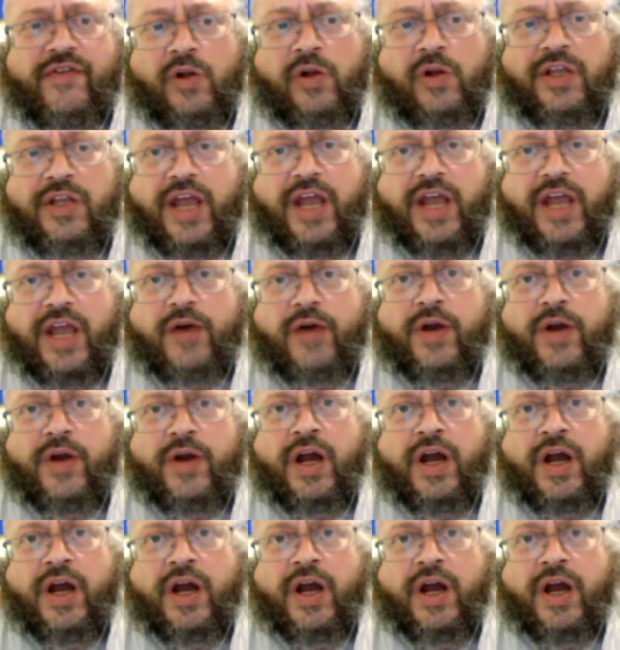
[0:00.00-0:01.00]
called the
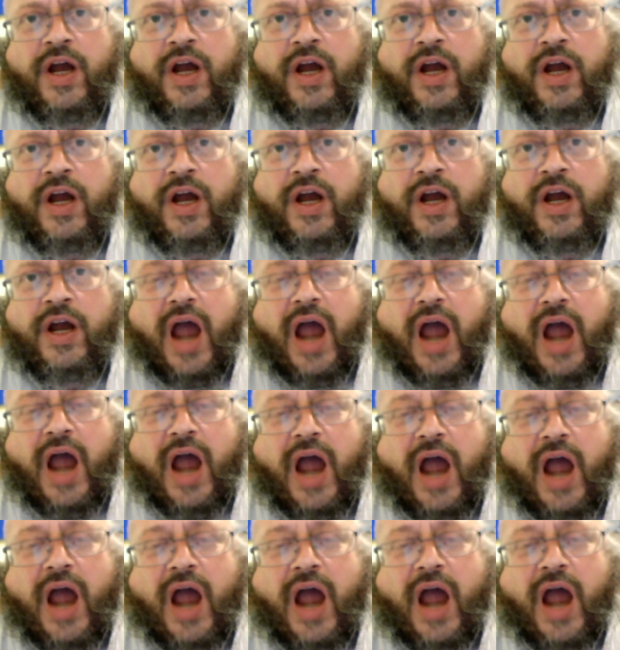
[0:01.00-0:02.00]
area
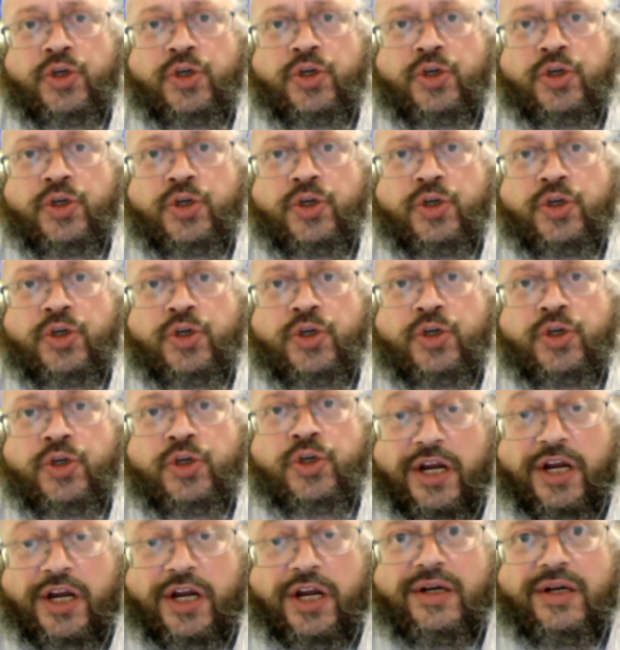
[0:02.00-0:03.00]
Azuri
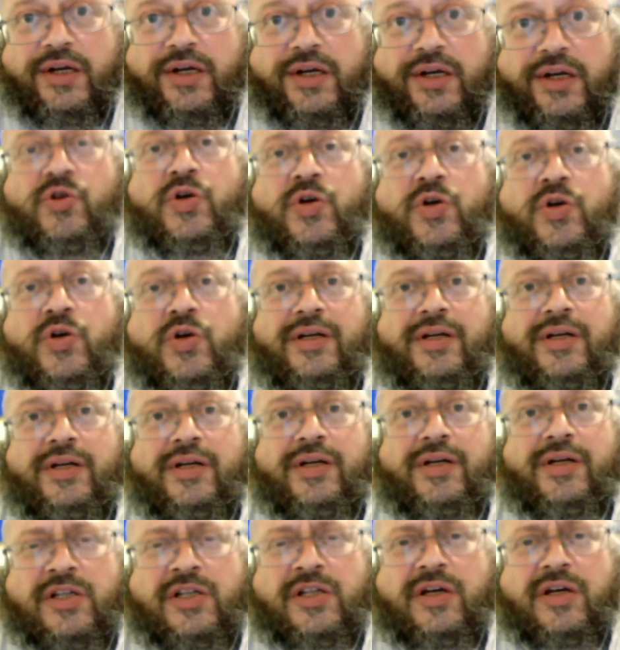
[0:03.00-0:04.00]

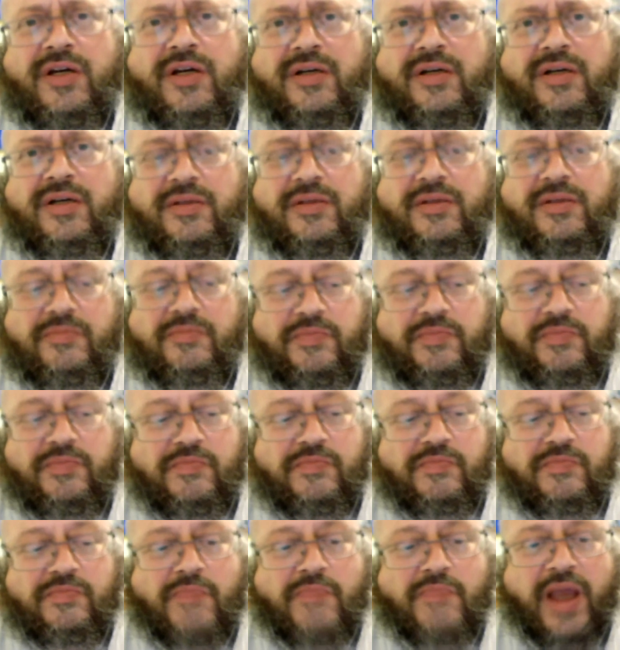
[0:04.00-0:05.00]
to just
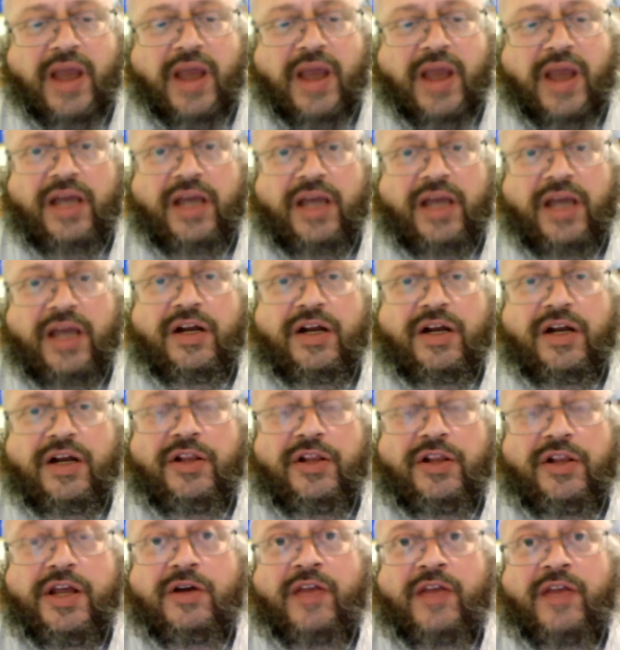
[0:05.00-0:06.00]
make
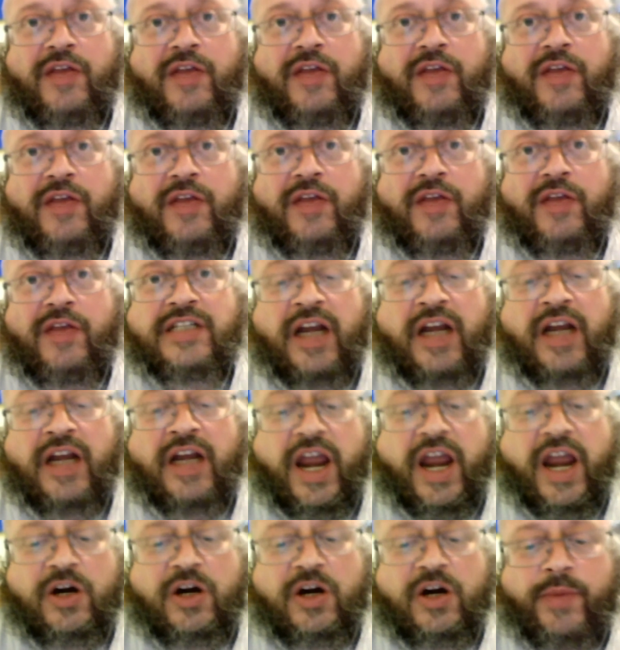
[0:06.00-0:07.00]
it clear that it's not
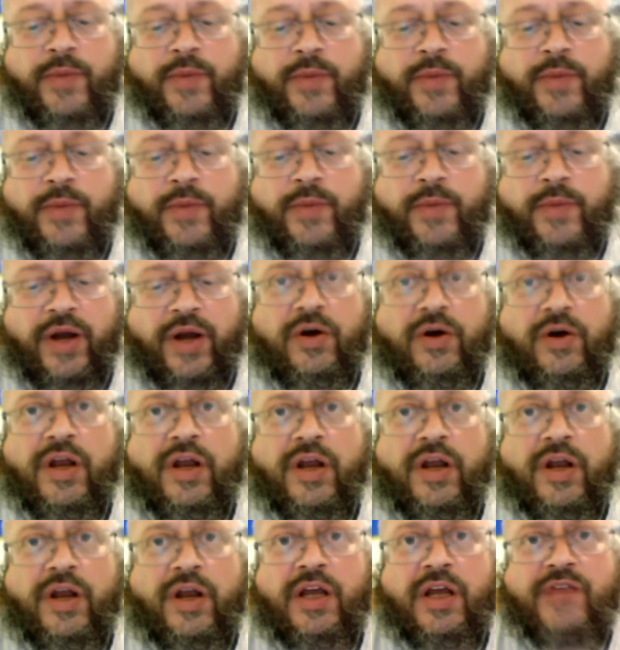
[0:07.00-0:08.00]
an Arab area,
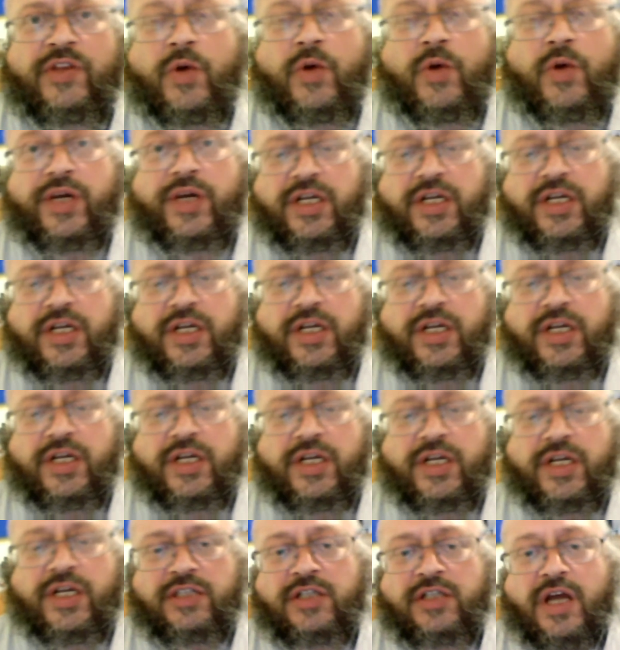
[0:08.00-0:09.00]
even though it is.
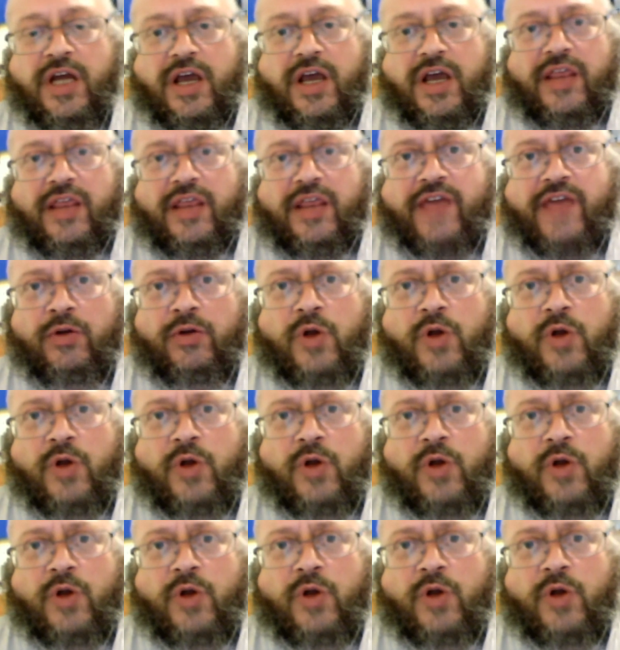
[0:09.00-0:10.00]
They've outlawed
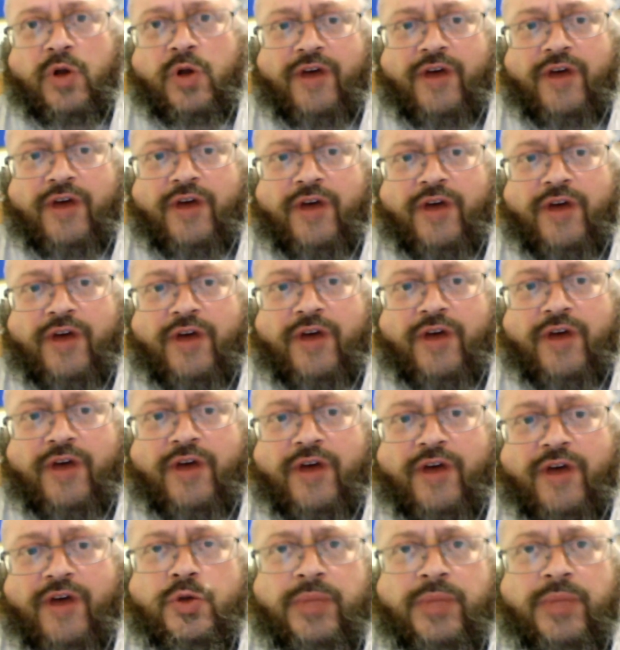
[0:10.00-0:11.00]
the official use of
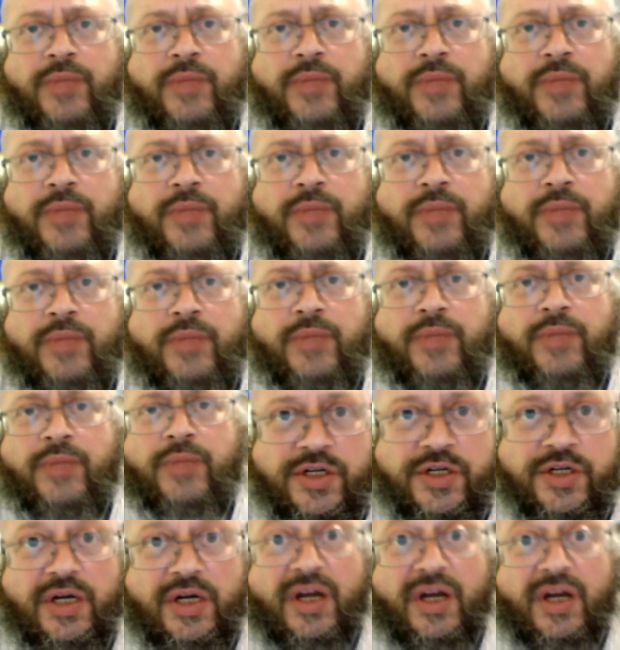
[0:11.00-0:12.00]
the Arab
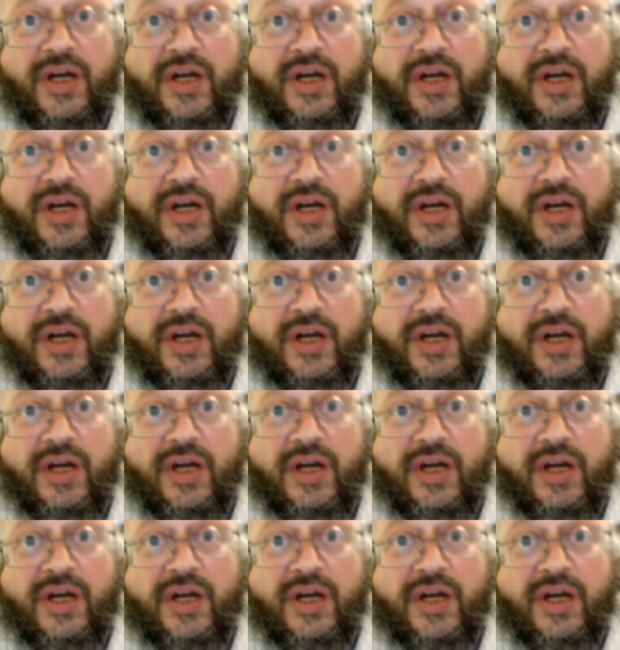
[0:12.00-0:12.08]
language,